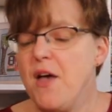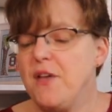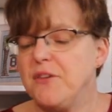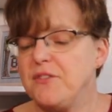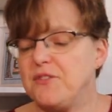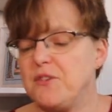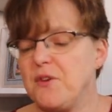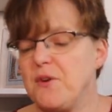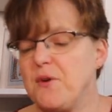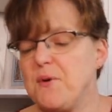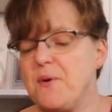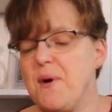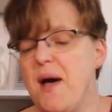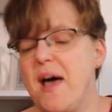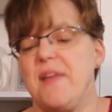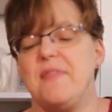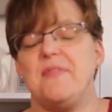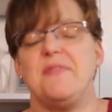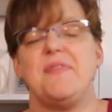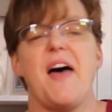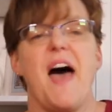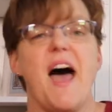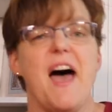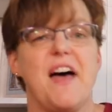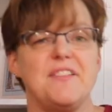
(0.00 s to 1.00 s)
So
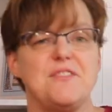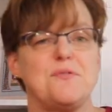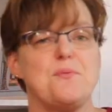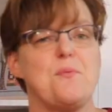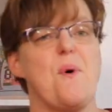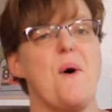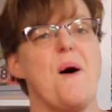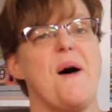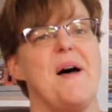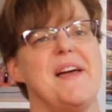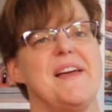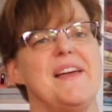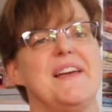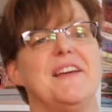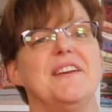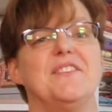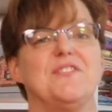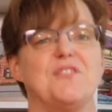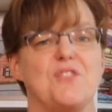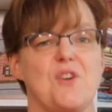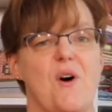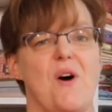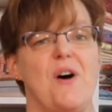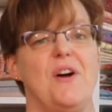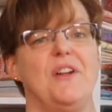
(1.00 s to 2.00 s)
that's why it's
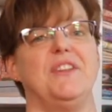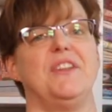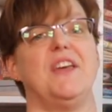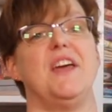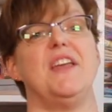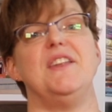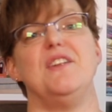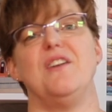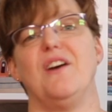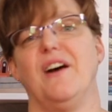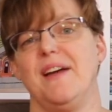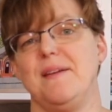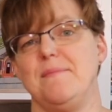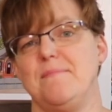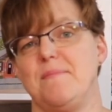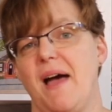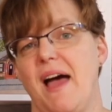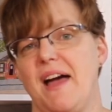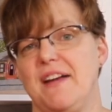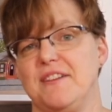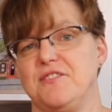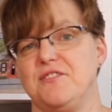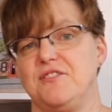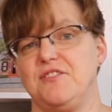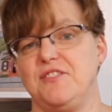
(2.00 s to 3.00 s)
called a
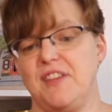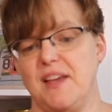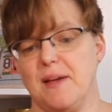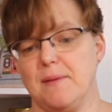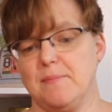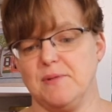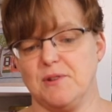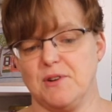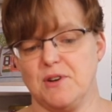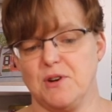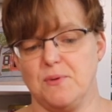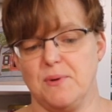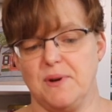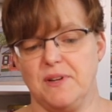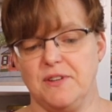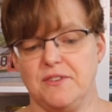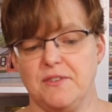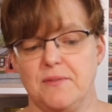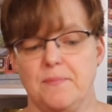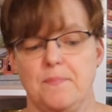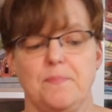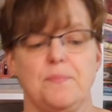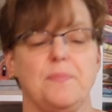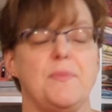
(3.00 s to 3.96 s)
9-patch sampler quilt.